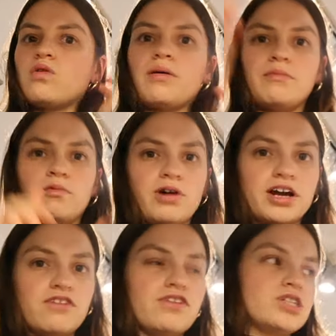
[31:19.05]
Um, we're
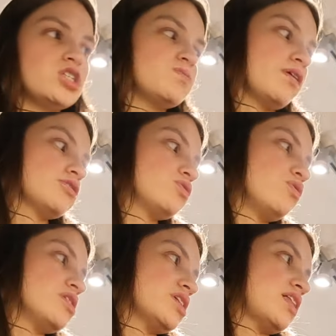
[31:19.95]
going to finish these bar
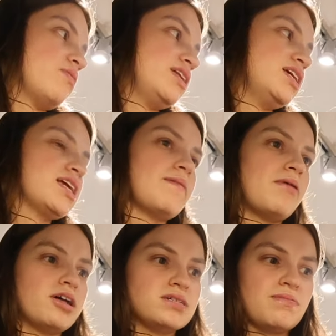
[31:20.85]
stools, and then we need to get
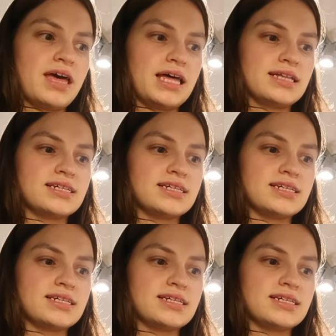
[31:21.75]
pots and pans.